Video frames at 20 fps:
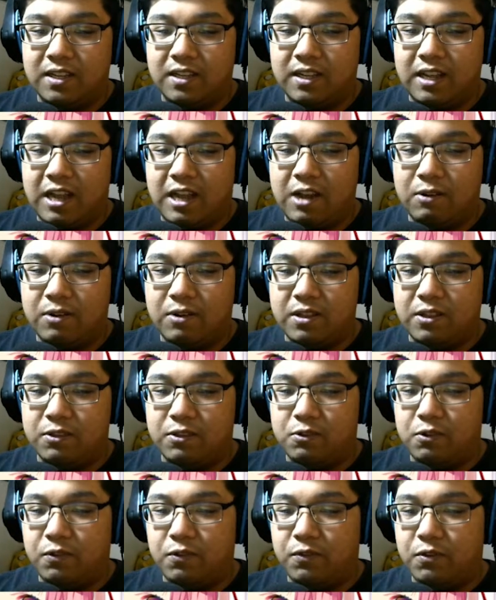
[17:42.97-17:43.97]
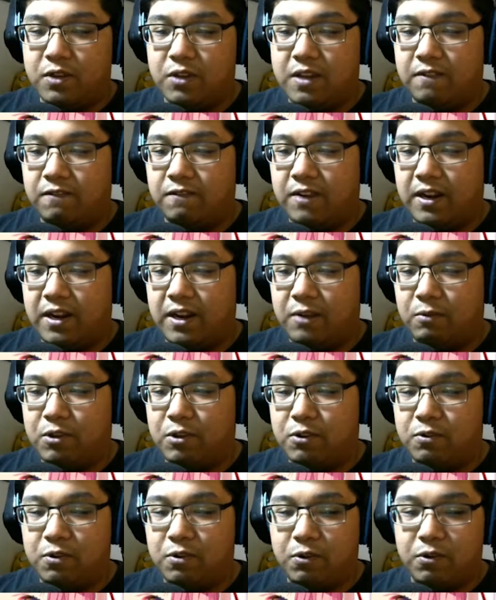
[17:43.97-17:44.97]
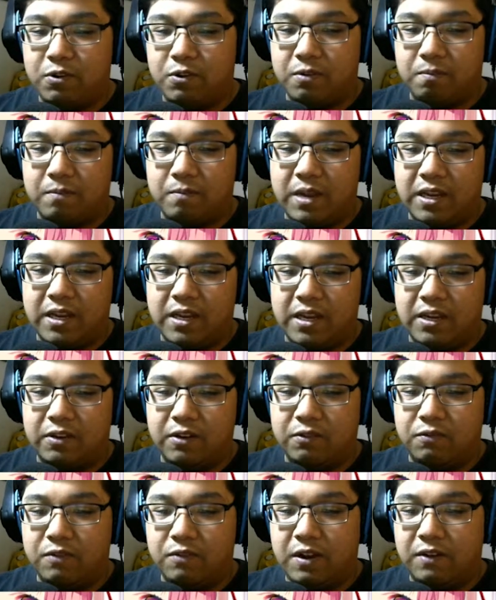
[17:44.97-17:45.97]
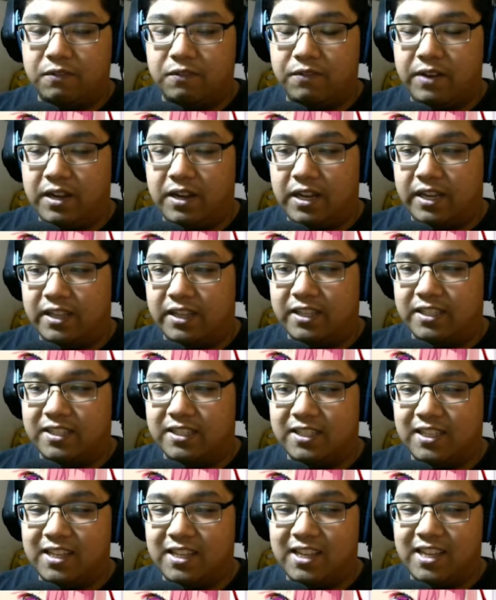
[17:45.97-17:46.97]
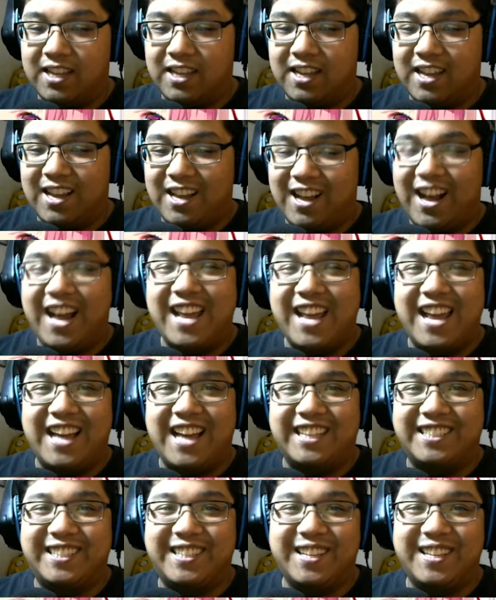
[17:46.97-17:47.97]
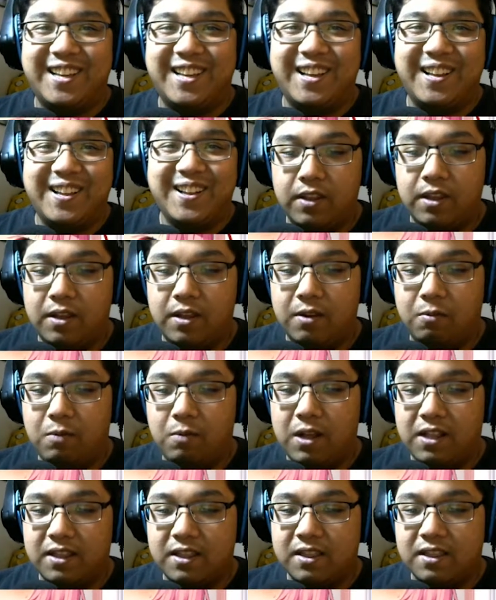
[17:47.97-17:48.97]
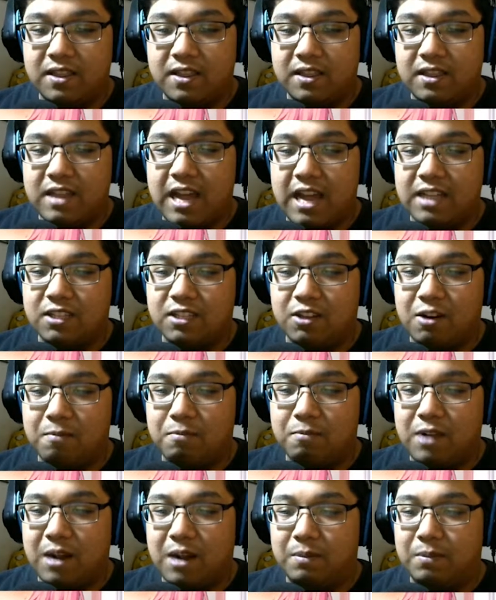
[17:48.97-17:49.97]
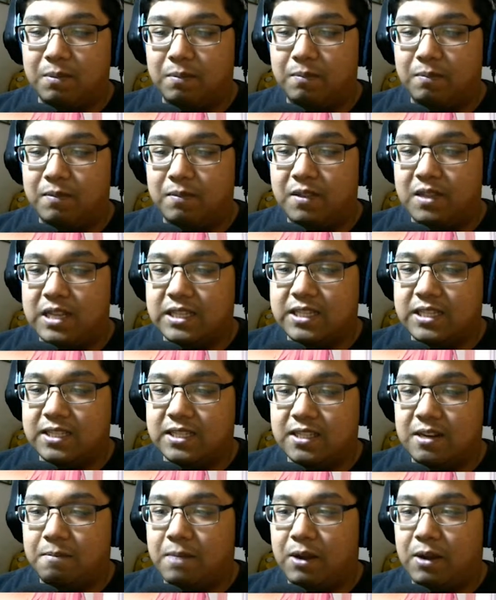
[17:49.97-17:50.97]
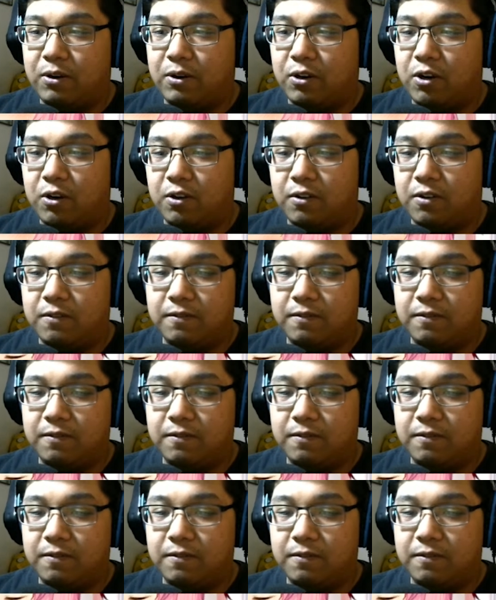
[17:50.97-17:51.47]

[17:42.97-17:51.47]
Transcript: How can the two of you keep fighting when you know you're making your friend feel like this? Ah, yes! Well, that's her problem. This isn't about her.